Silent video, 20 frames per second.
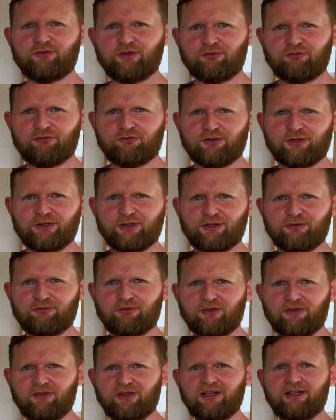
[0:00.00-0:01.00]
different
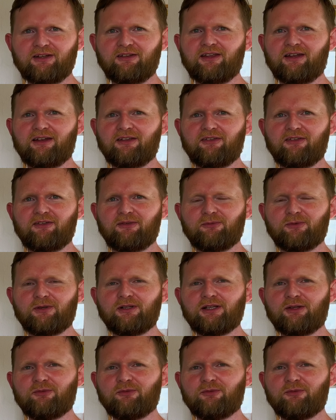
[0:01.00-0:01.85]
facilitators as well,